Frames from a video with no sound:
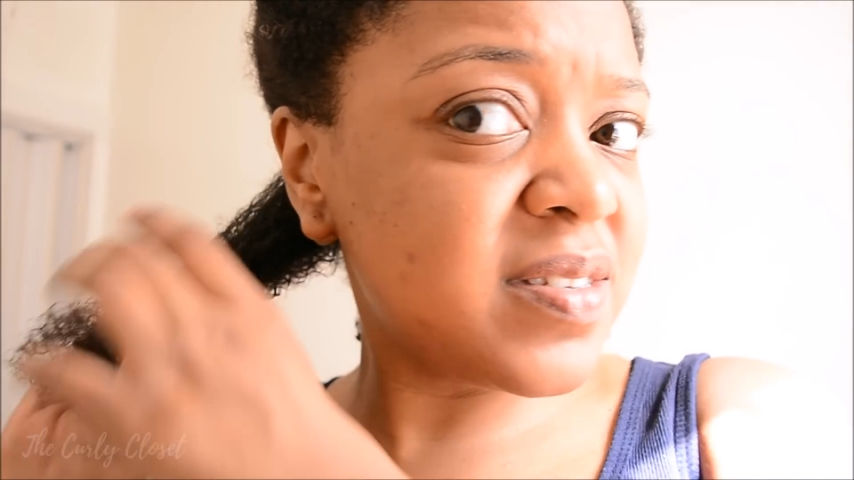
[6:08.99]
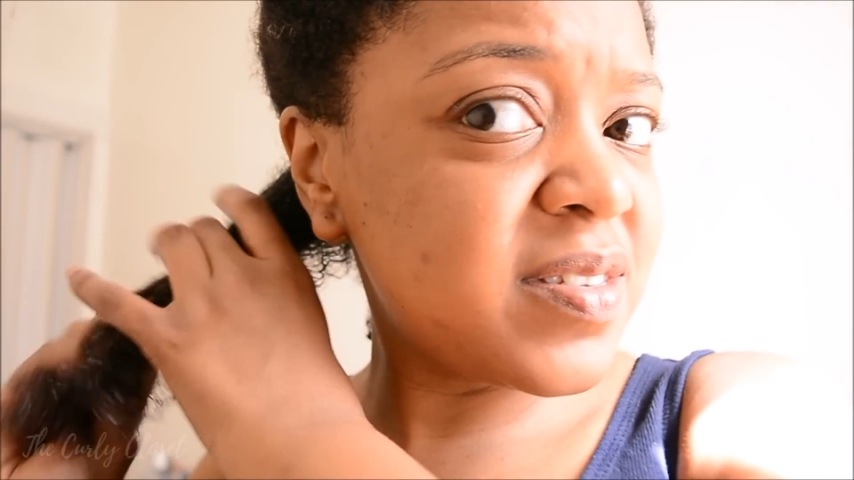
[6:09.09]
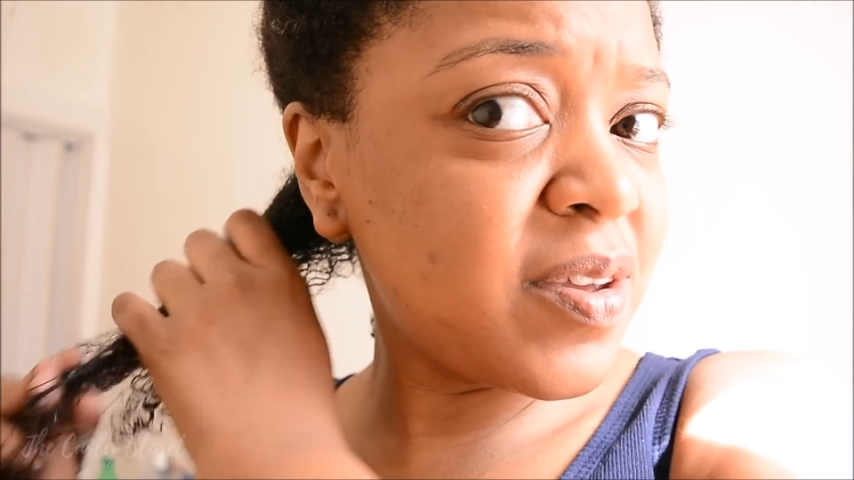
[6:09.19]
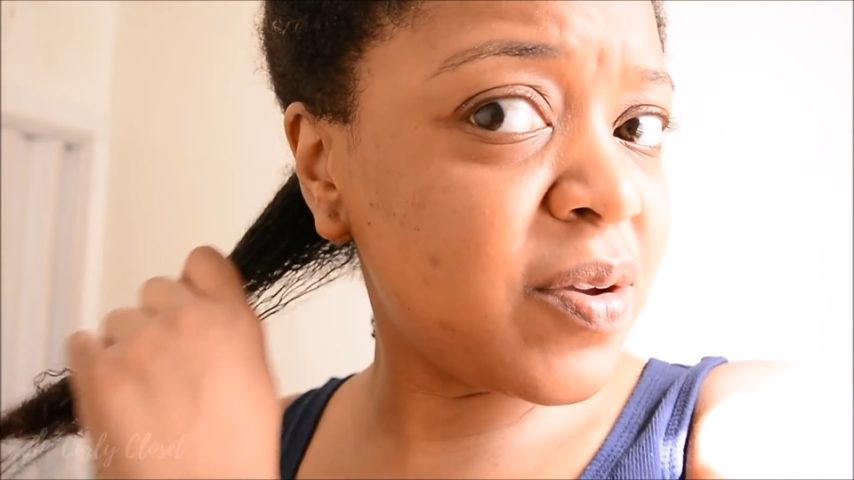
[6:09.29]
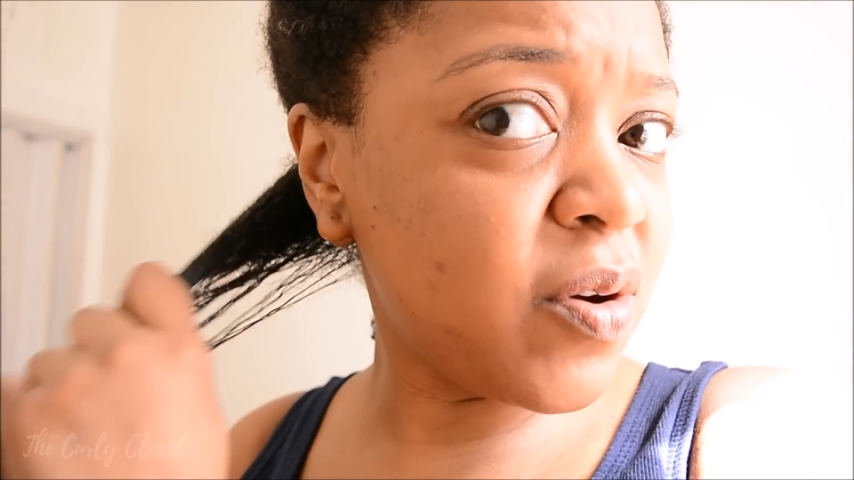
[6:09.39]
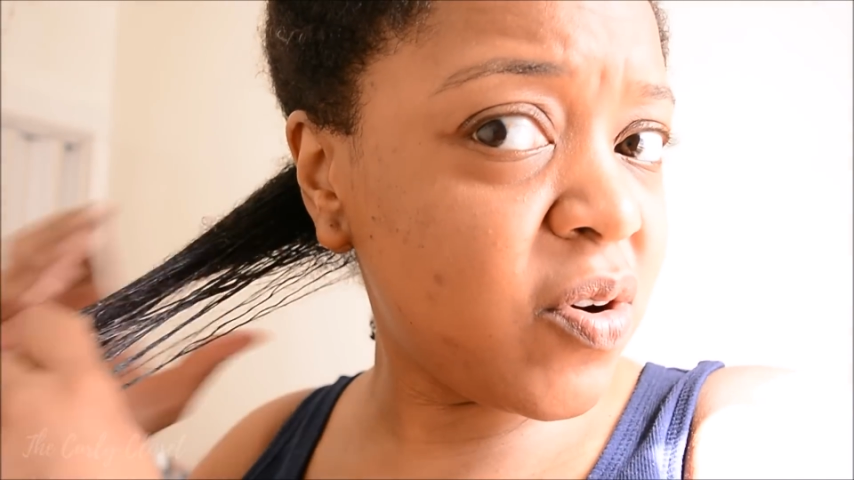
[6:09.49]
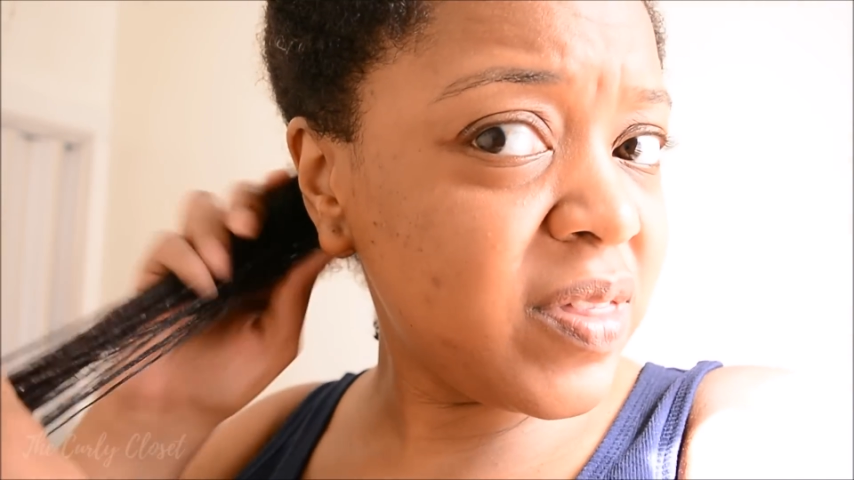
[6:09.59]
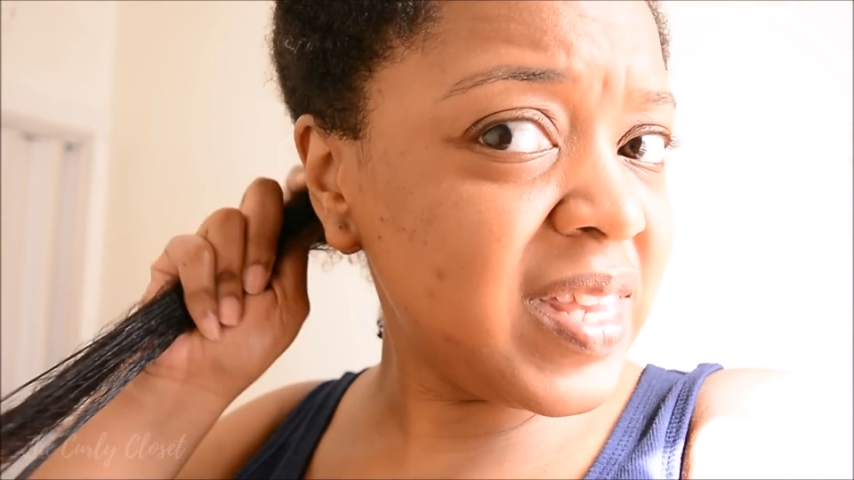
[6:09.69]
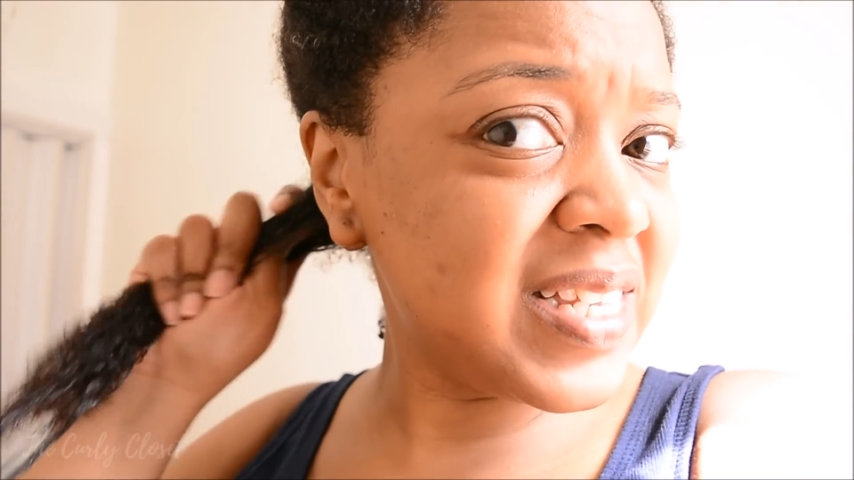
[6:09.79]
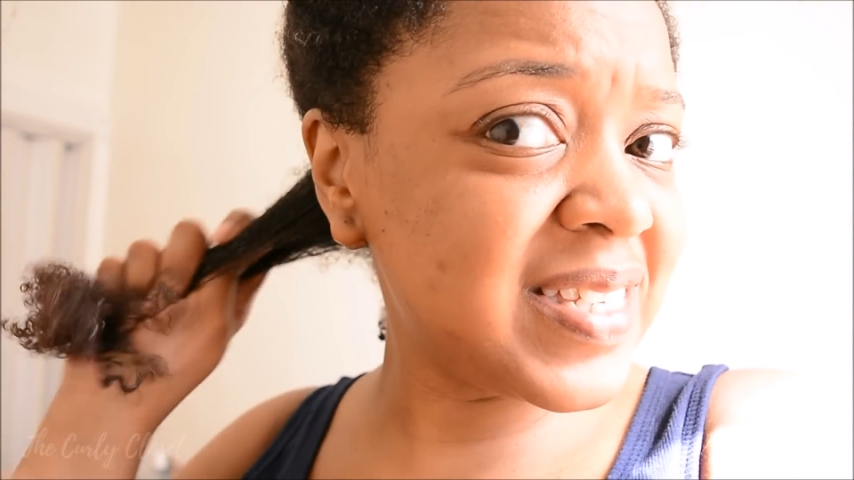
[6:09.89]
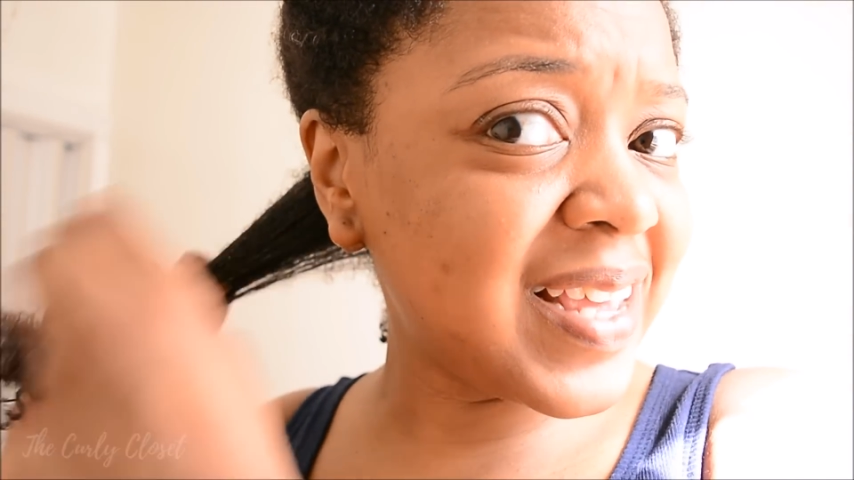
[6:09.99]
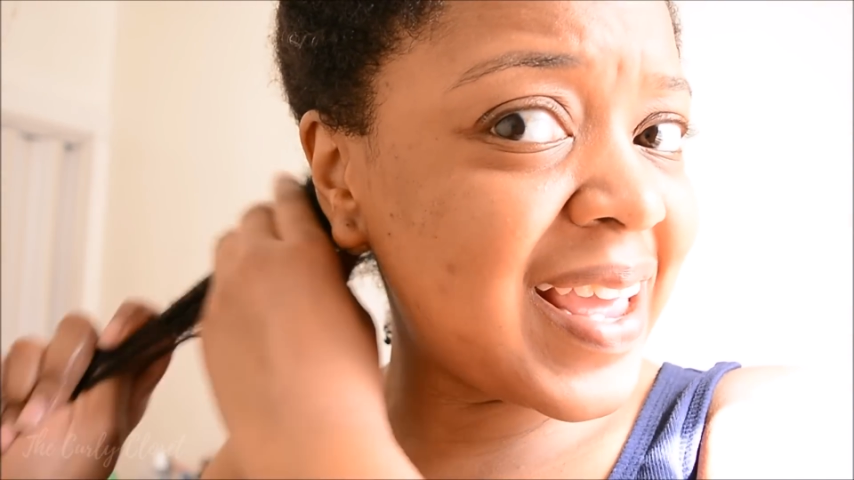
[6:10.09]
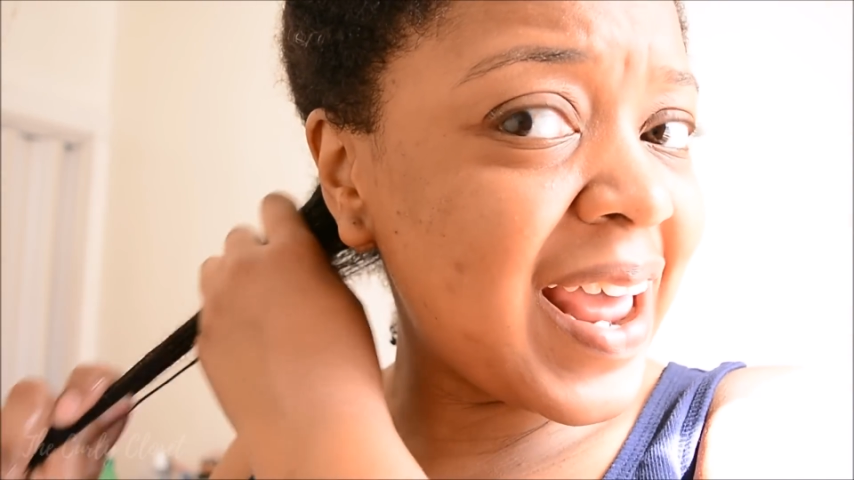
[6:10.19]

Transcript: So on this side,